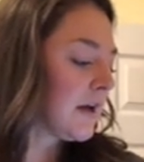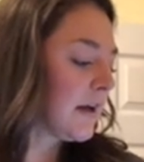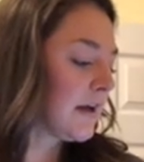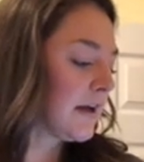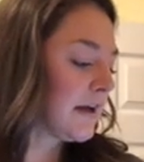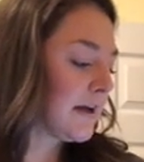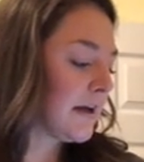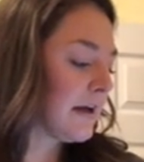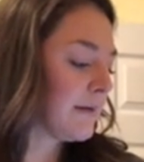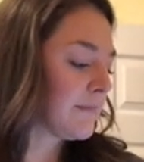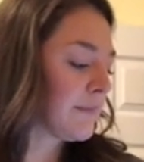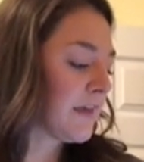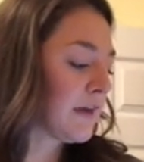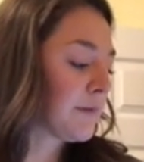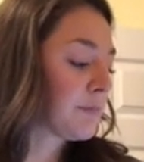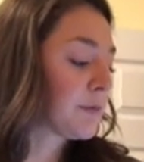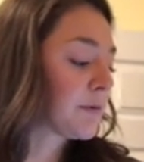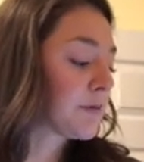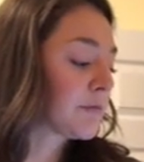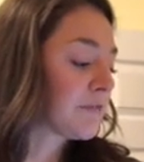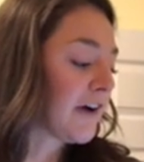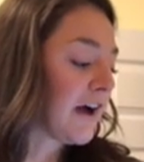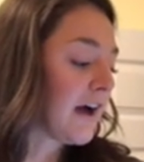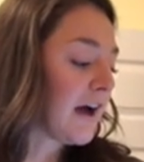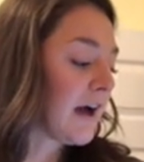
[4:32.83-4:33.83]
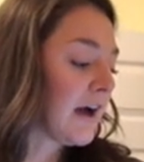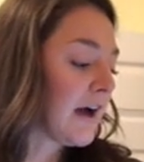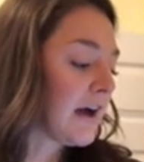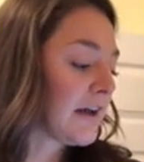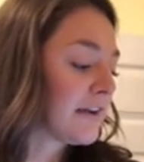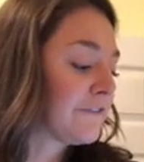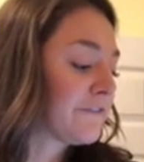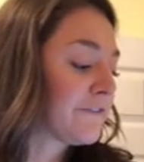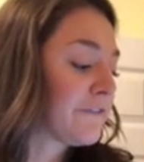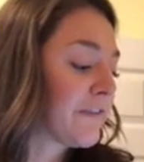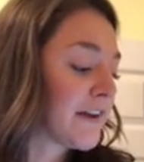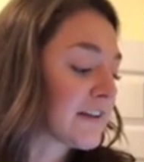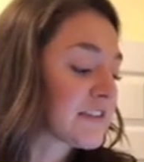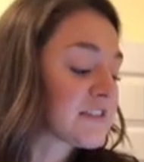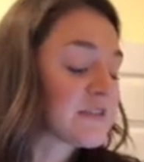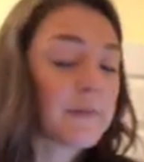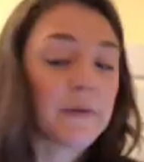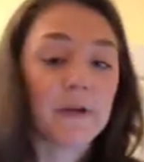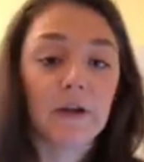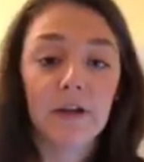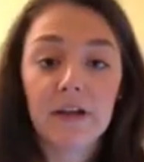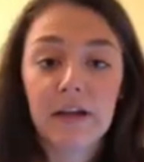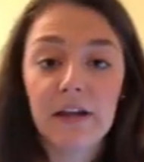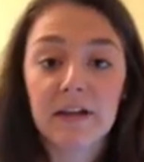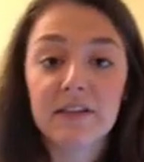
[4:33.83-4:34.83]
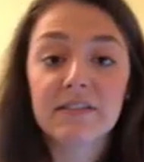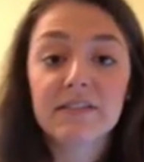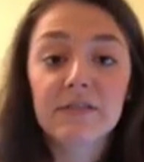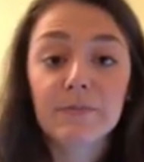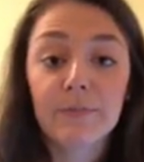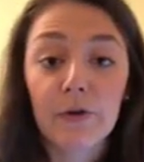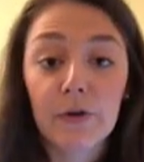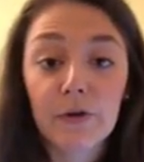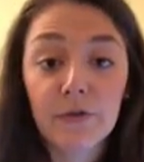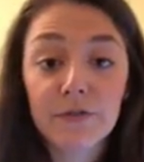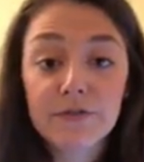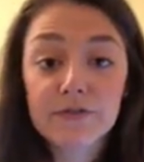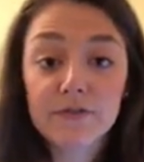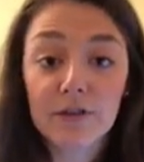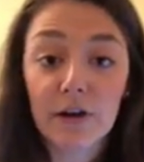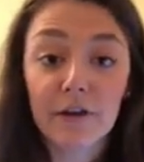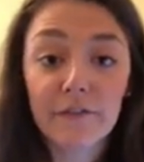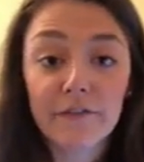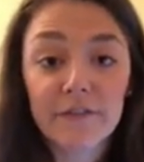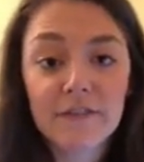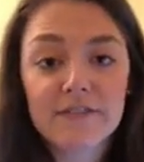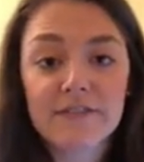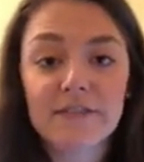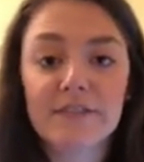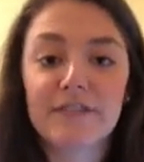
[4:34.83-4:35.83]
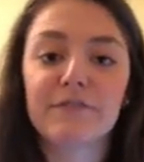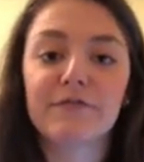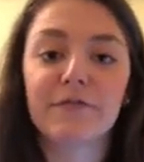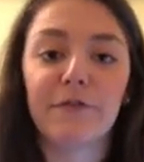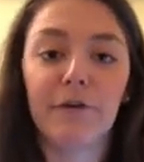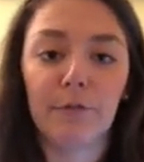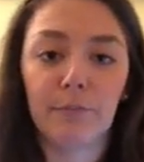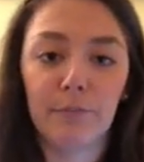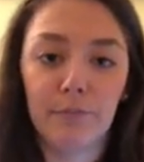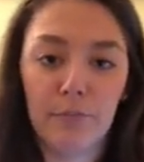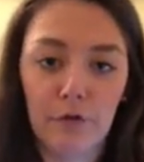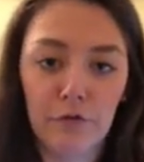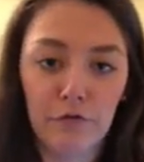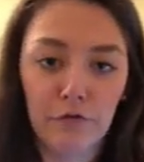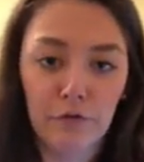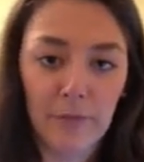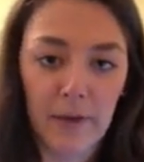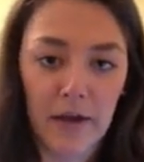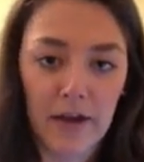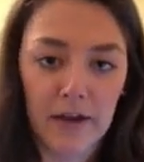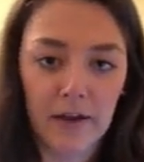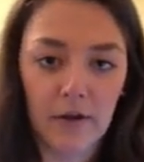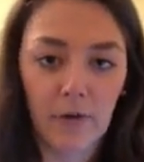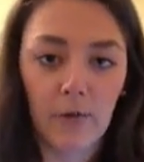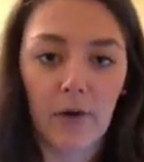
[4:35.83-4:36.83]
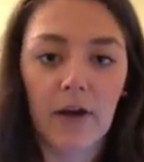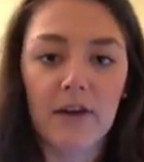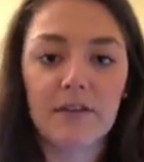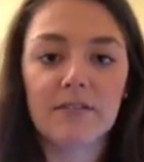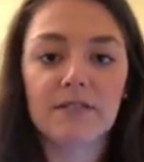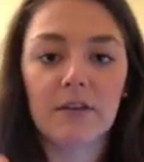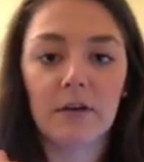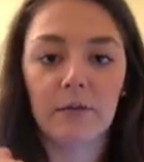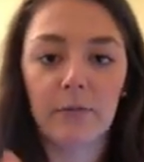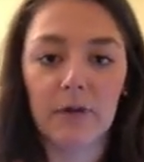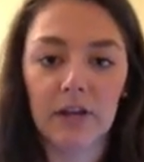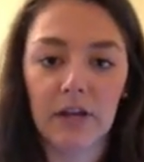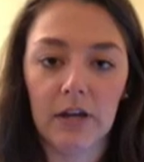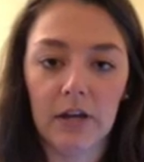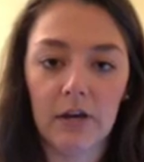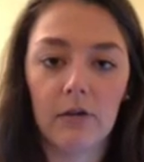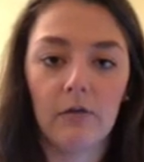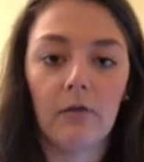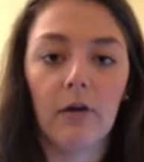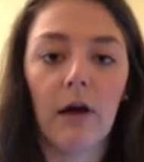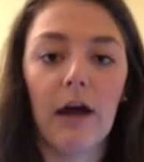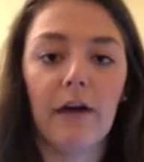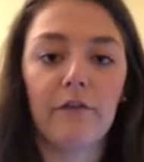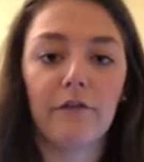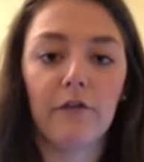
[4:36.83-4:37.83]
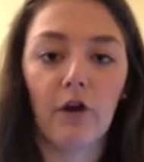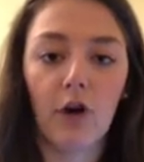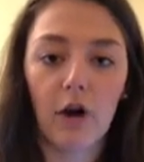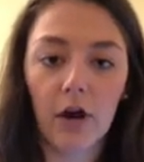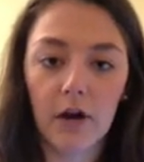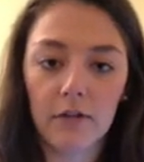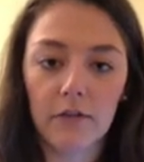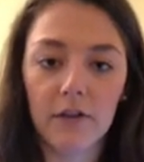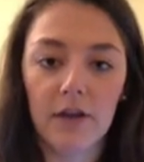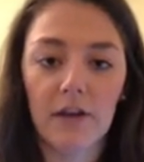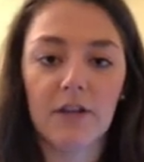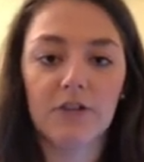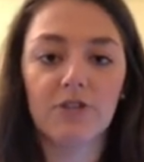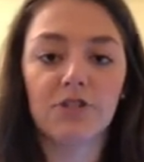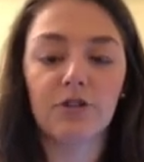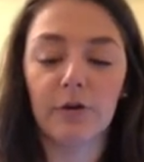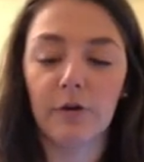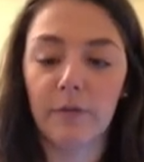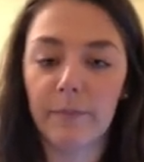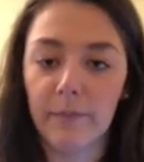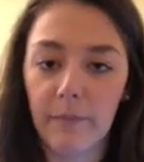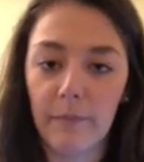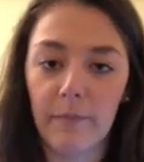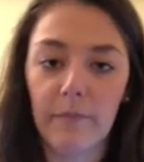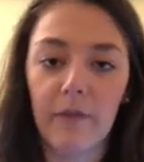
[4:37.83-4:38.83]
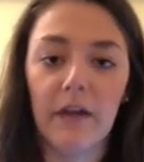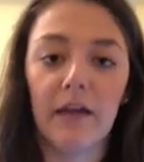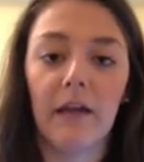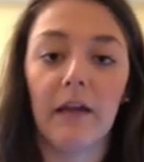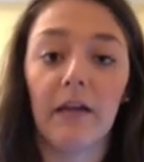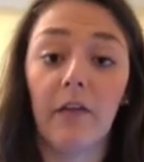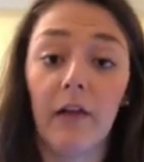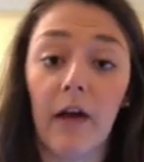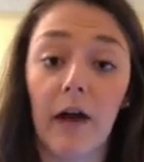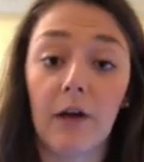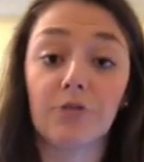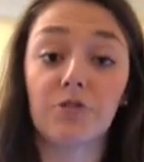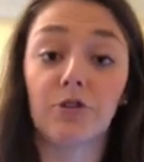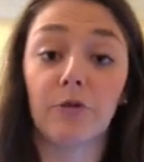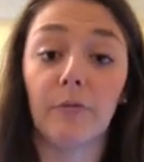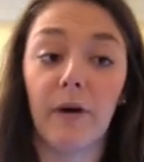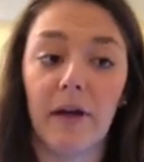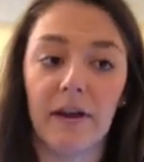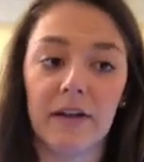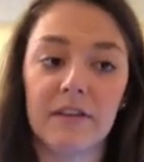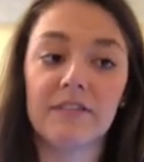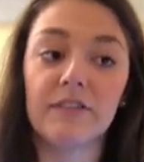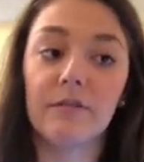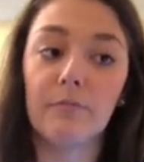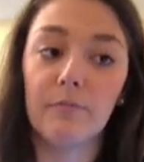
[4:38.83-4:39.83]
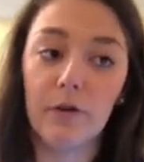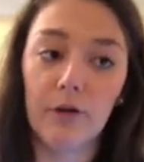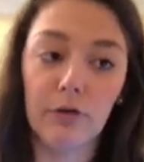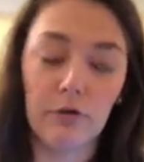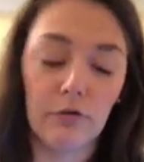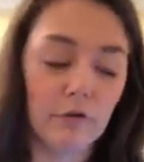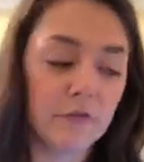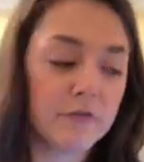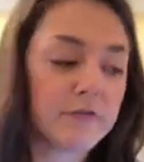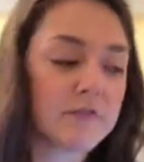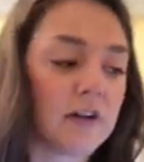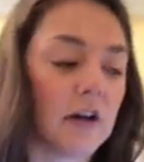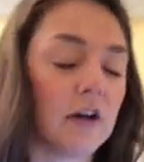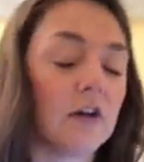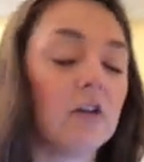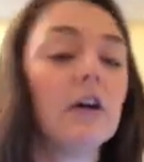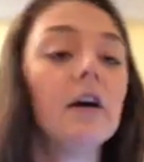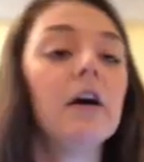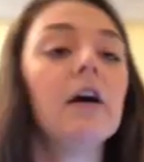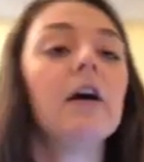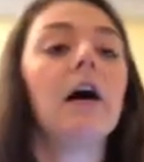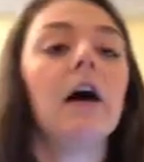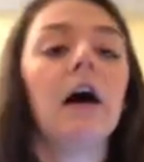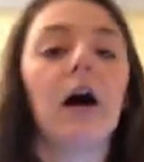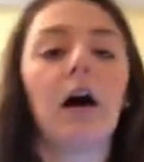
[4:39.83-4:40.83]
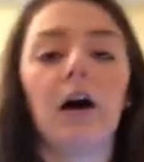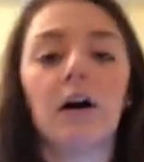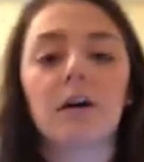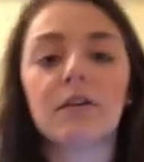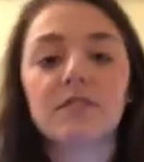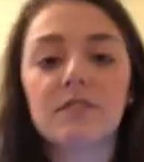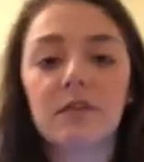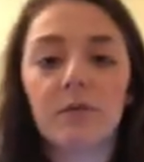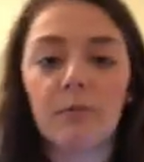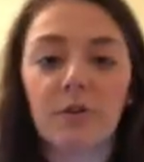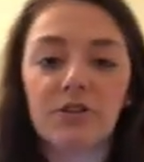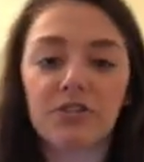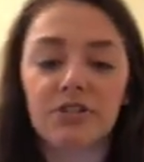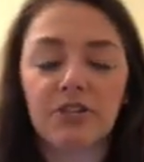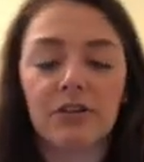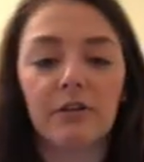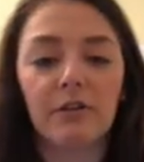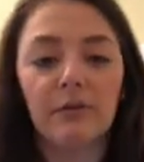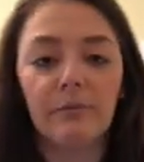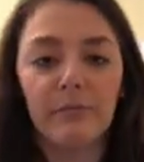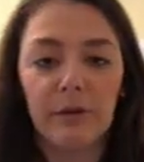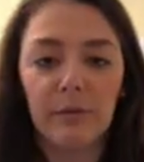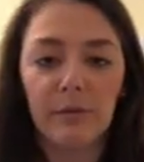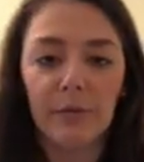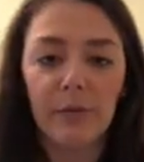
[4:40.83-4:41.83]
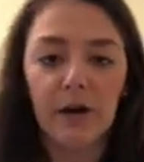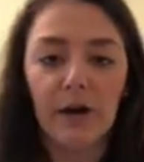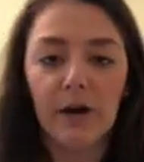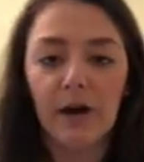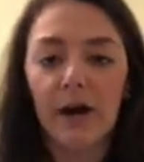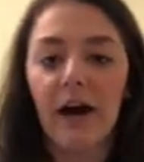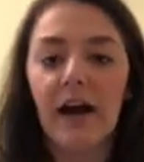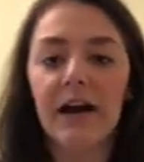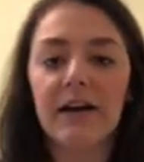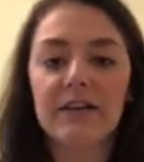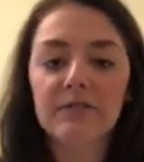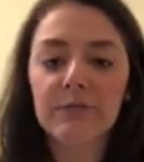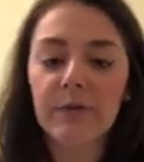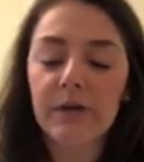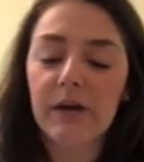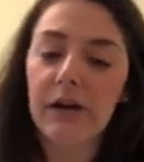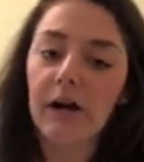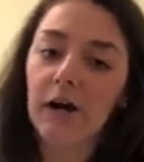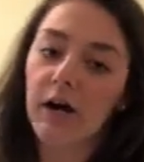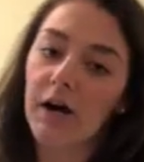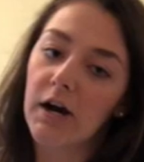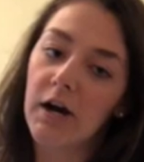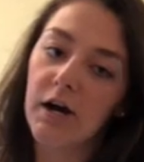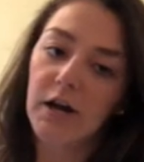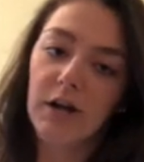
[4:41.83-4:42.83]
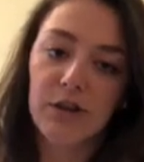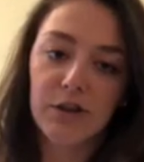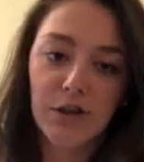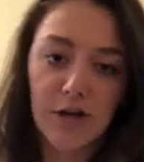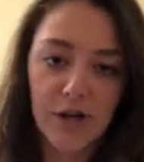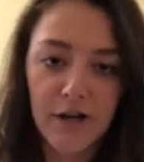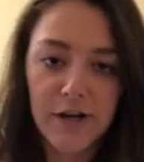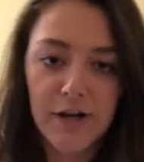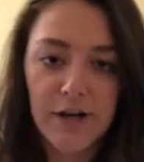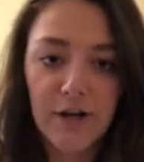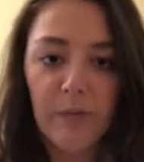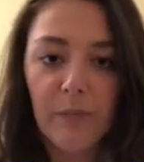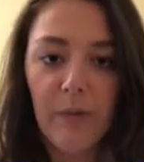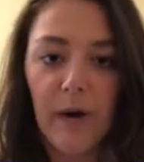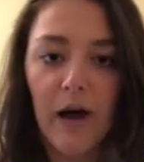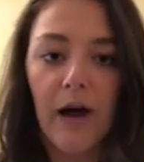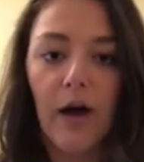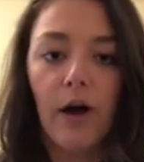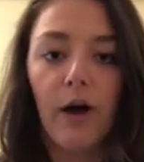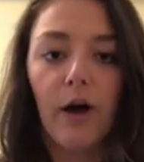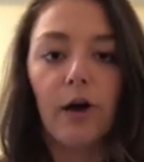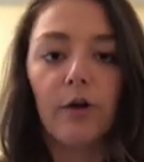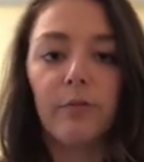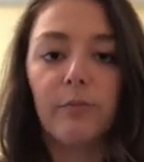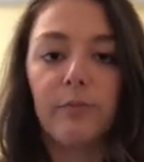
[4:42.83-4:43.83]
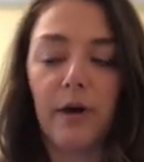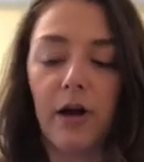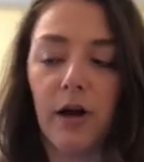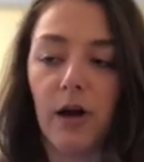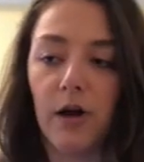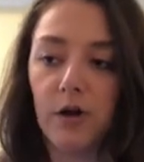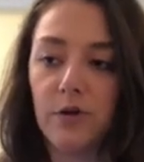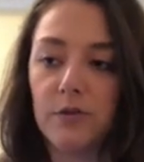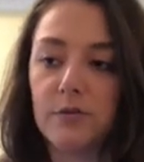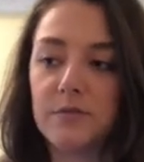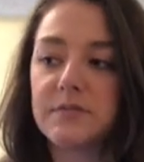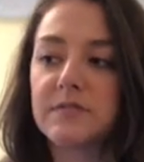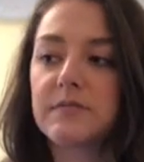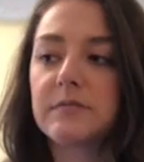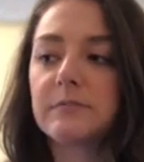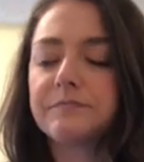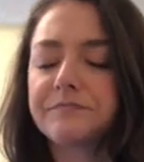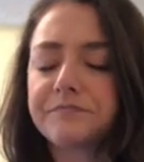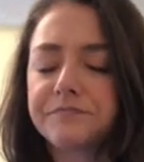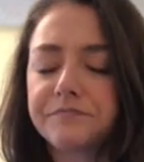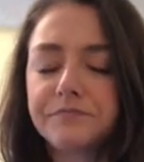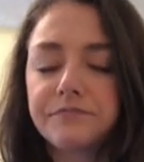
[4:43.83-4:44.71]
They provide flexibility and smooth surfaces for movement, okay? So when you have cartilage, it allows your body to move. So I also want you to remember, as we are learning about our bones,